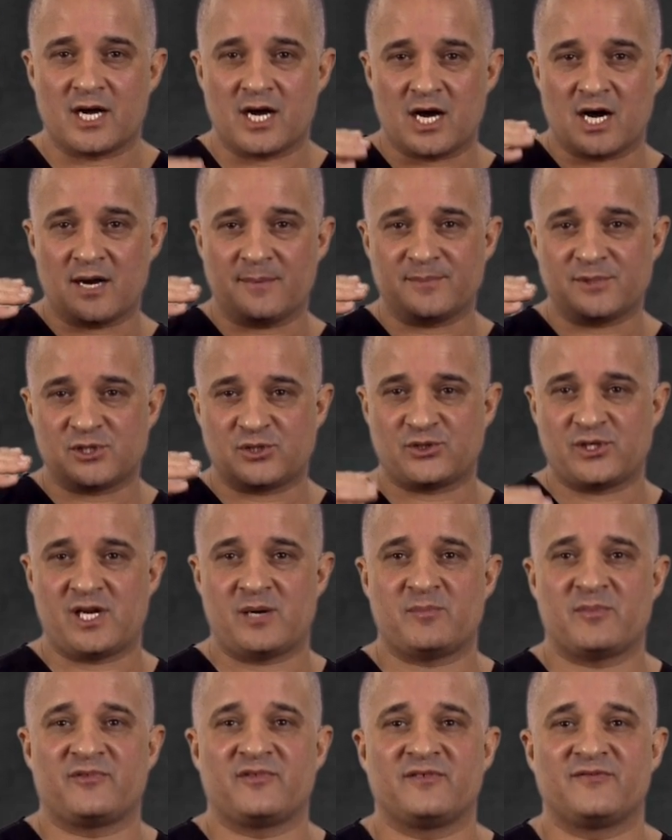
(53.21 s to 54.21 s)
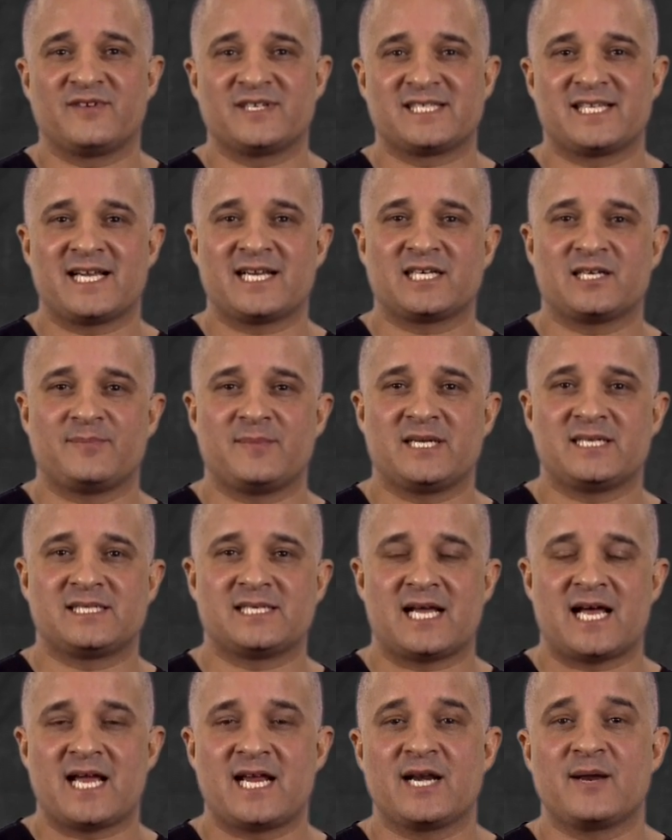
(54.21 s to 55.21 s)
upstream of the vasectomy
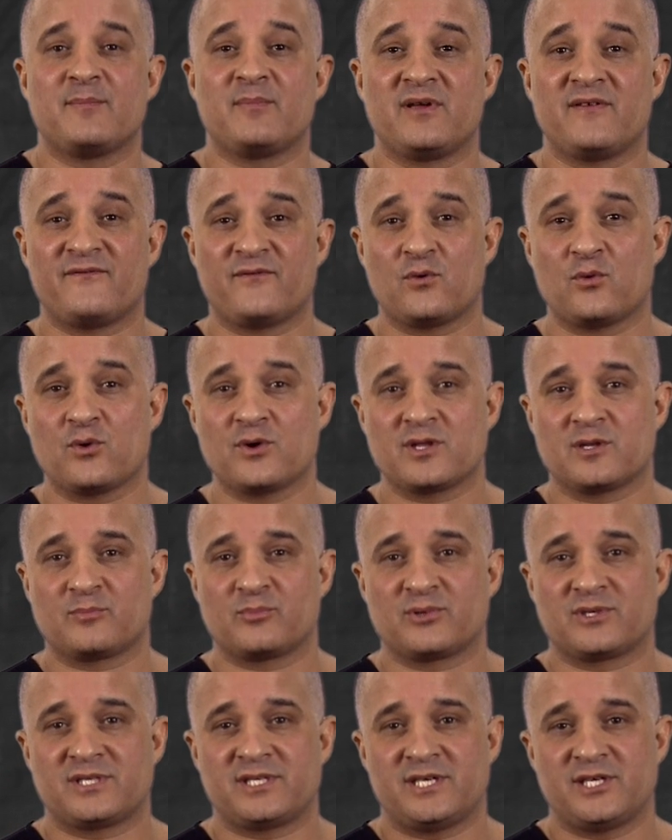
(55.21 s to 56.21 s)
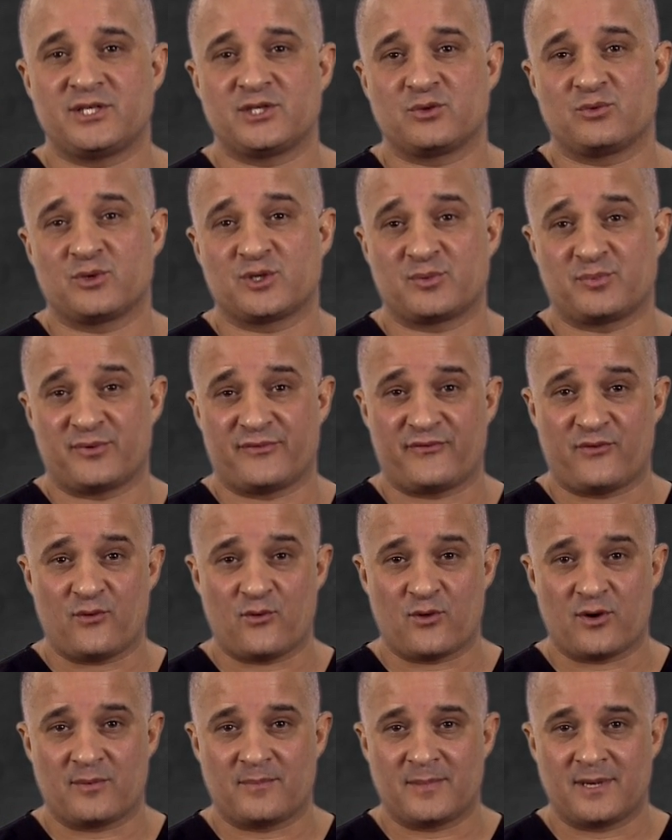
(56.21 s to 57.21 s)
site before the procedure was
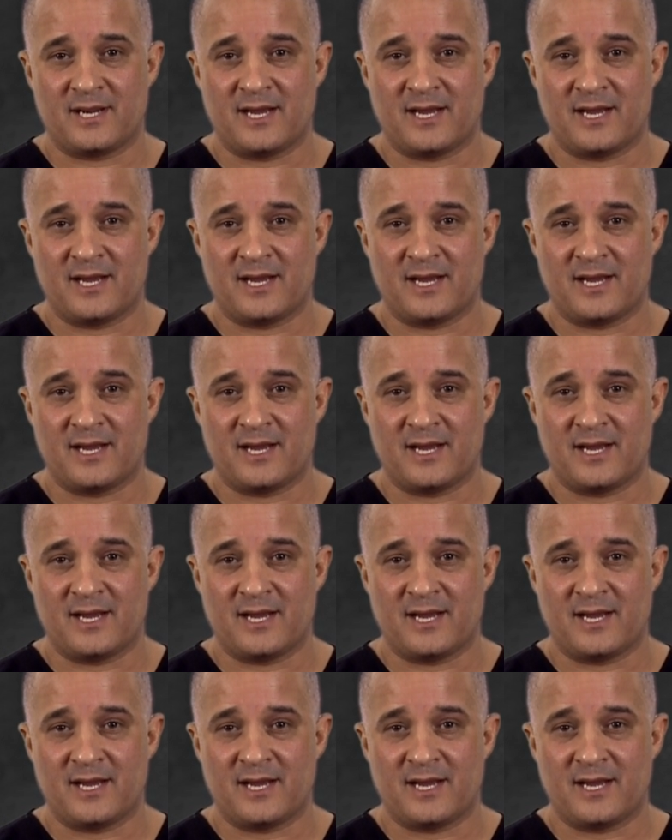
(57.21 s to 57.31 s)
performed.